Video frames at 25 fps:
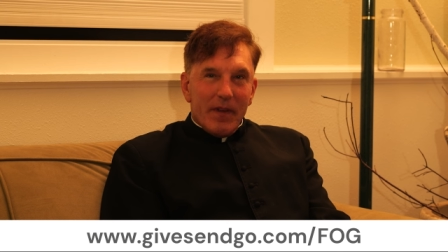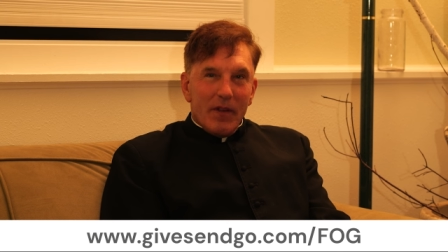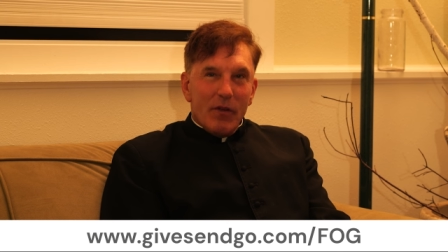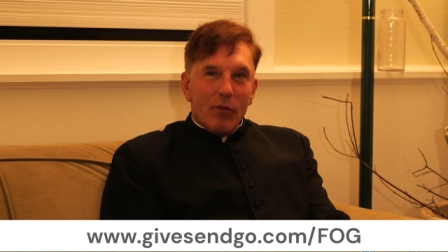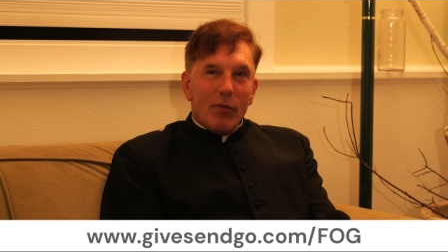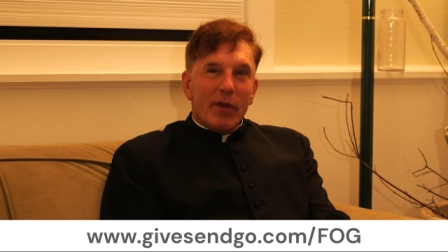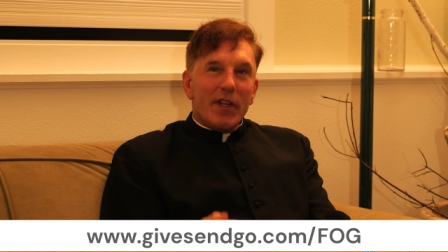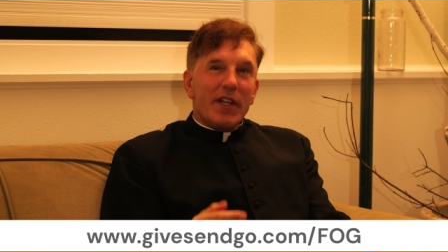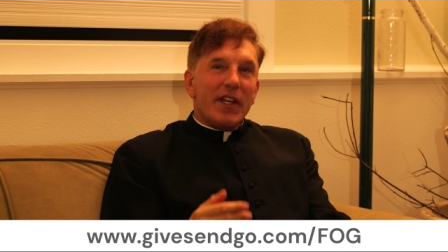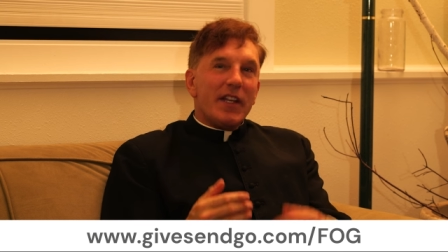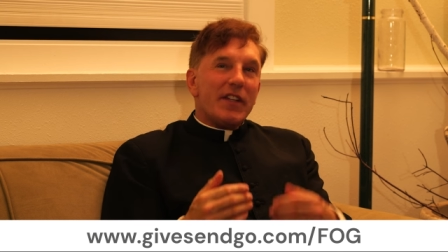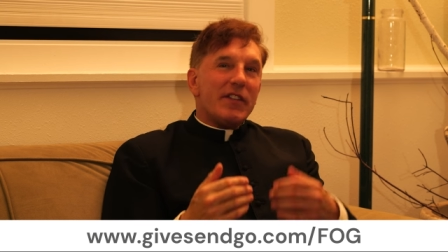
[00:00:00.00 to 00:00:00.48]

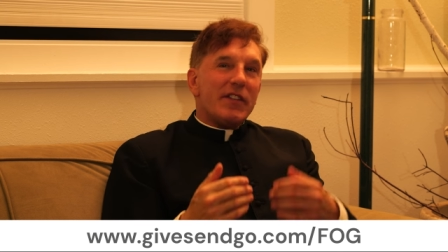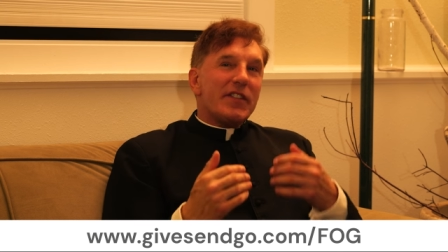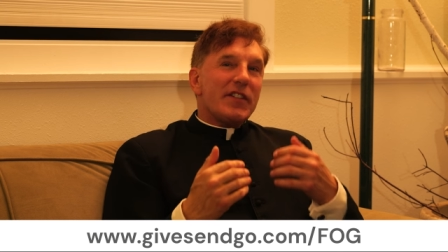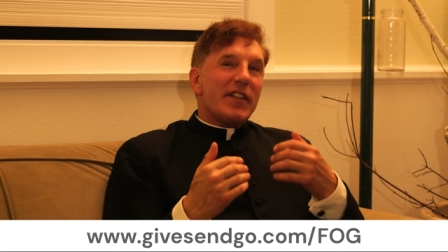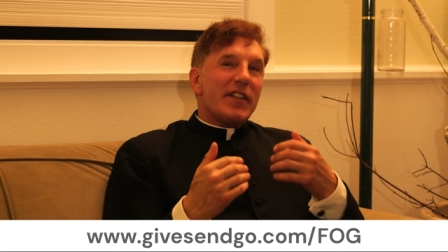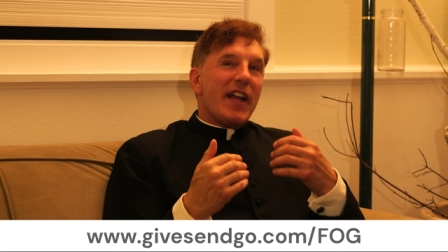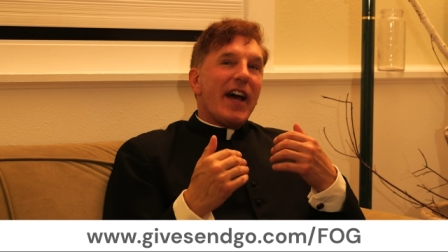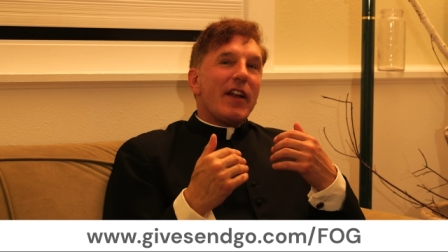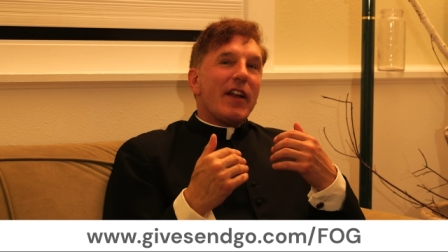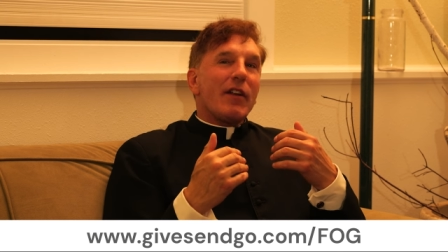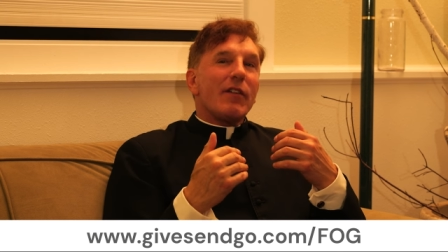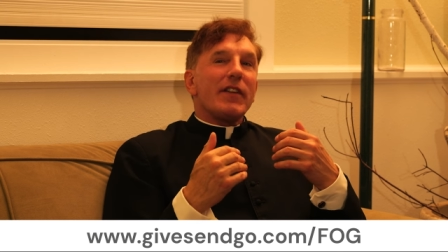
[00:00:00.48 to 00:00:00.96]
We need to
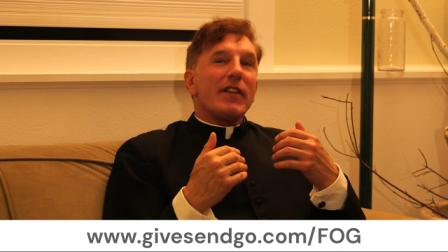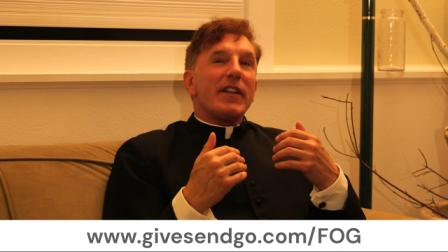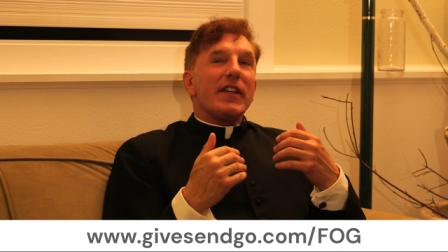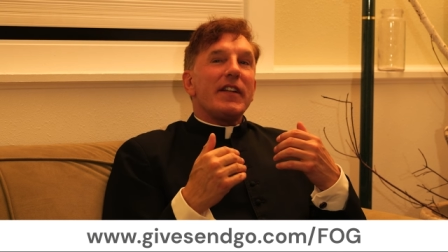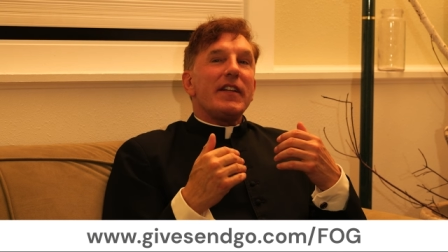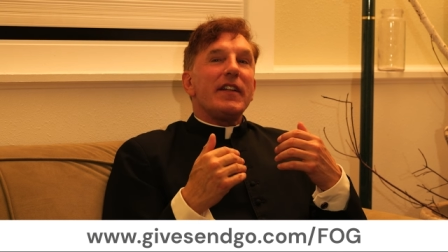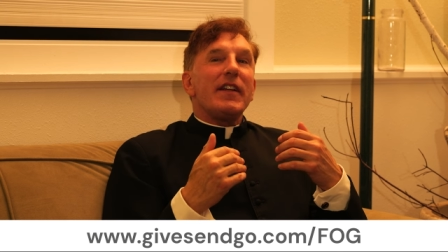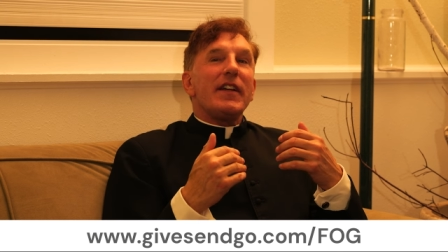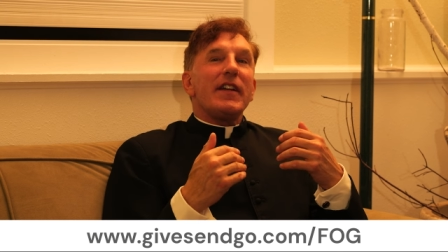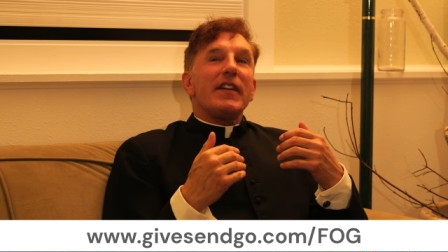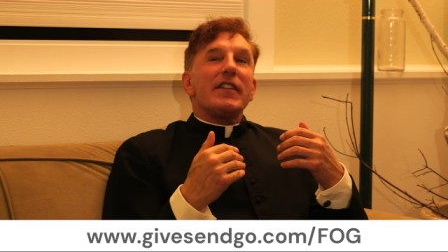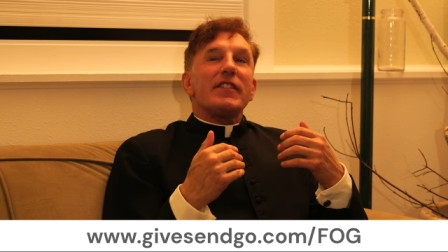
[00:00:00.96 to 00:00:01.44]
not
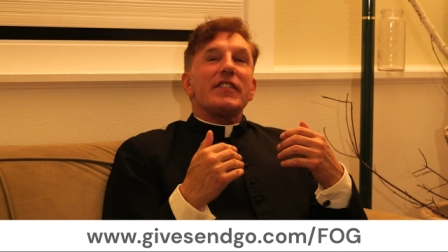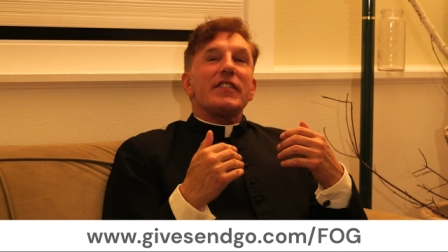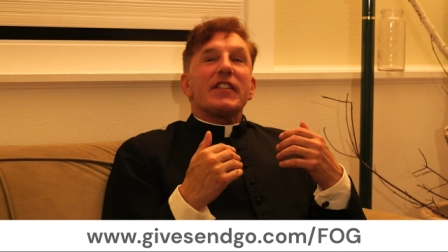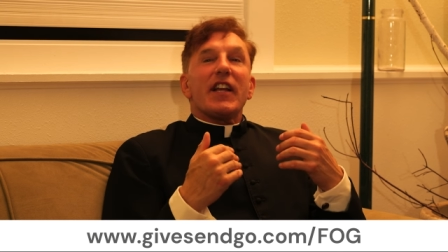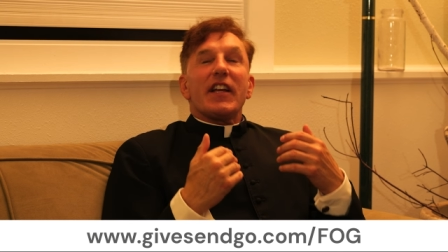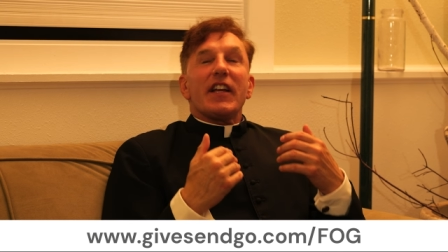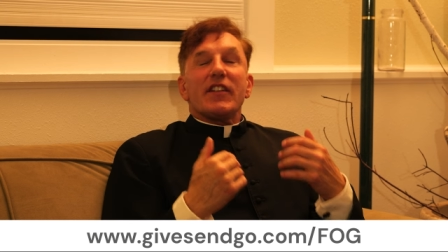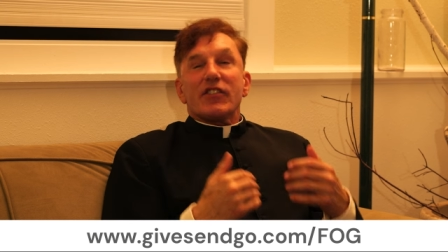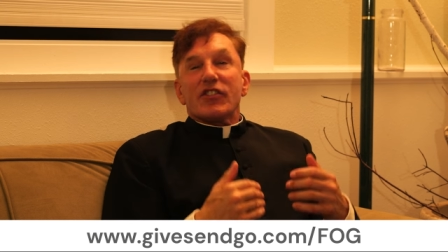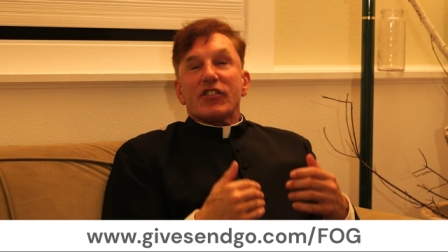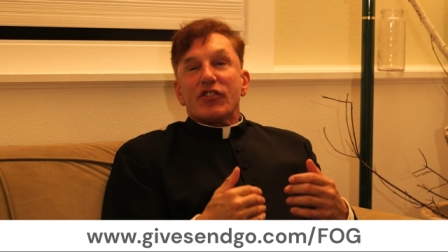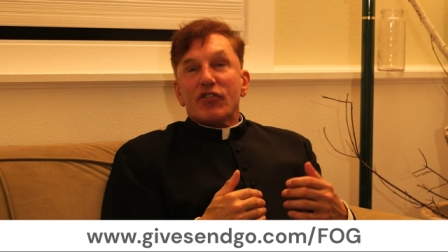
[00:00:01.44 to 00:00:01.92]
only
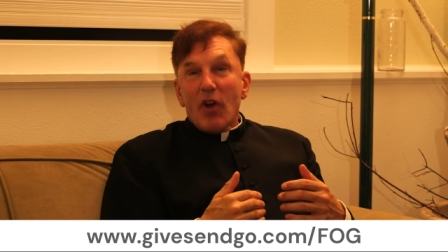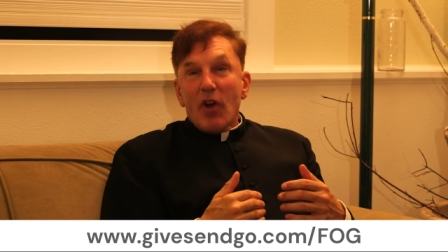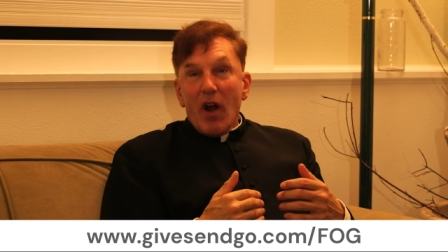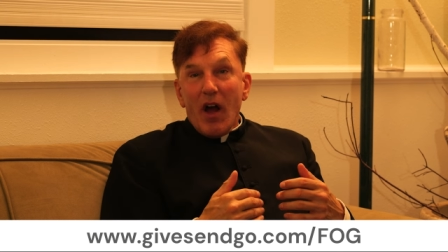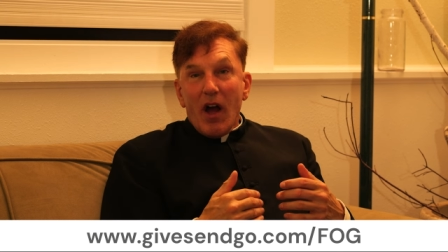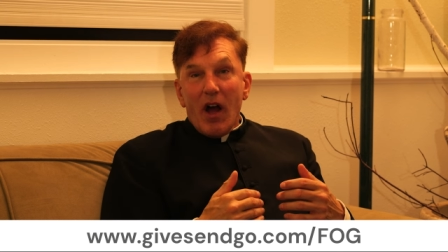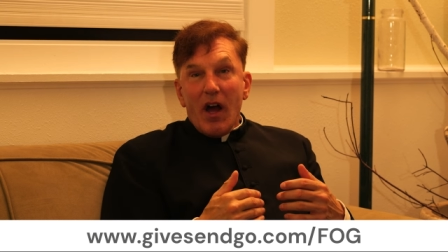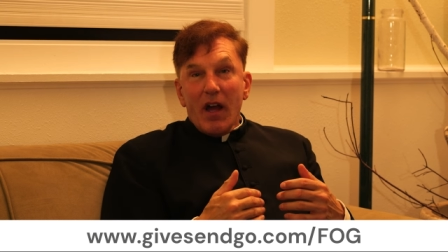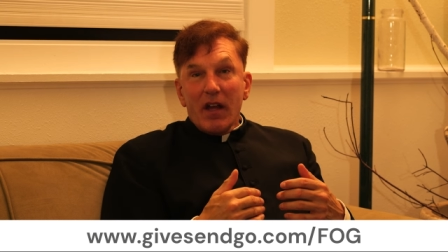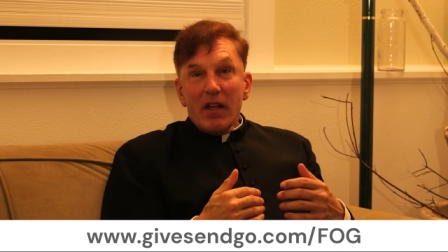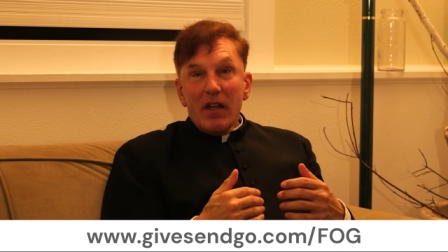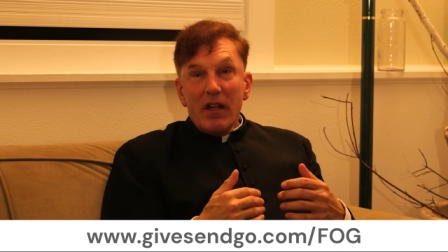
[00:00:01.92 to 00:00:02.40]
stand
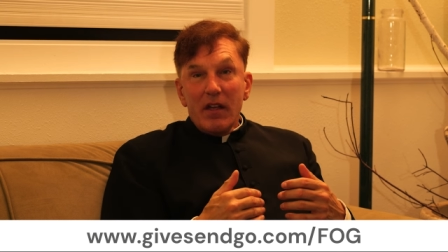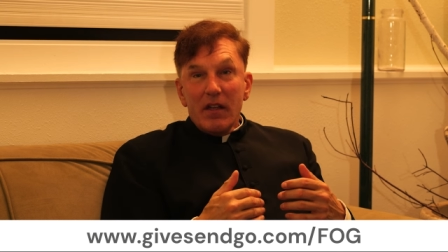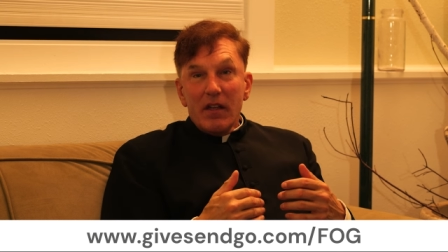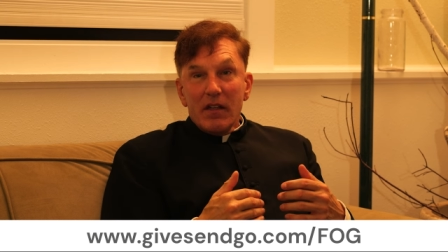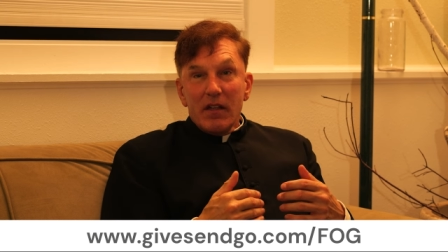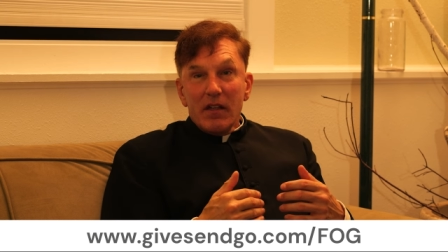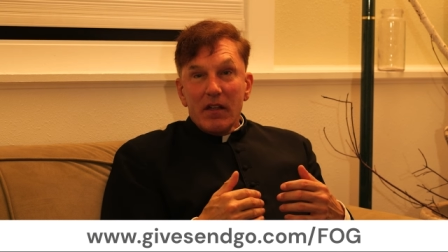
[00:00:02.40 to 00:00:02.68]
strong,